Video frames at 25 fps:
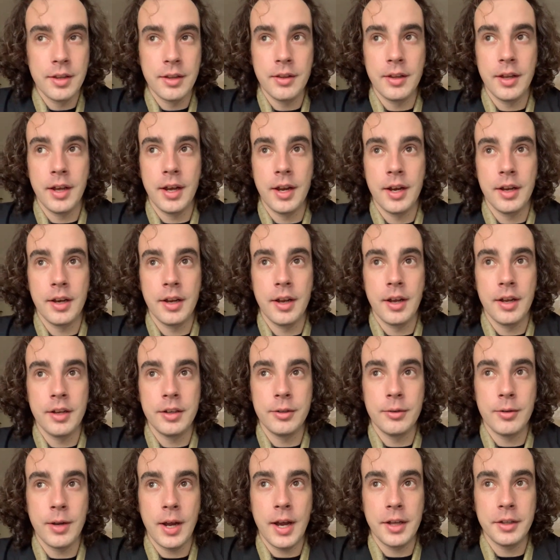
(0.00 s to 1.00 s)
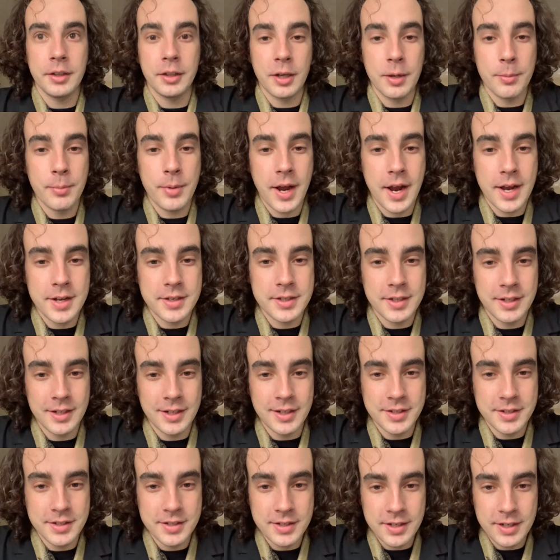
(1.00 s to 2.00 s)
that you had the capacity
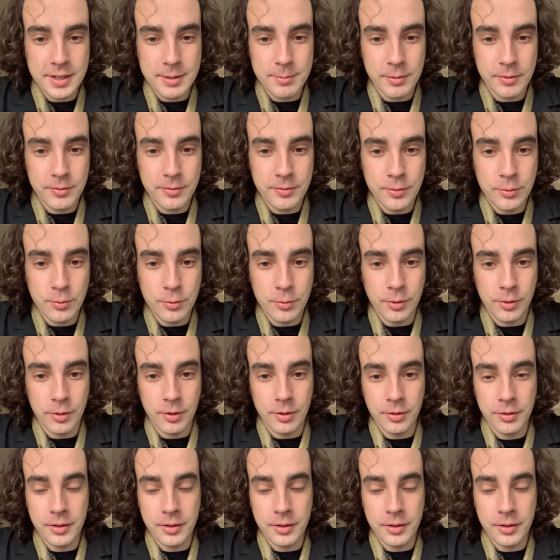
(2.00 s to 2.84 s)
to see before.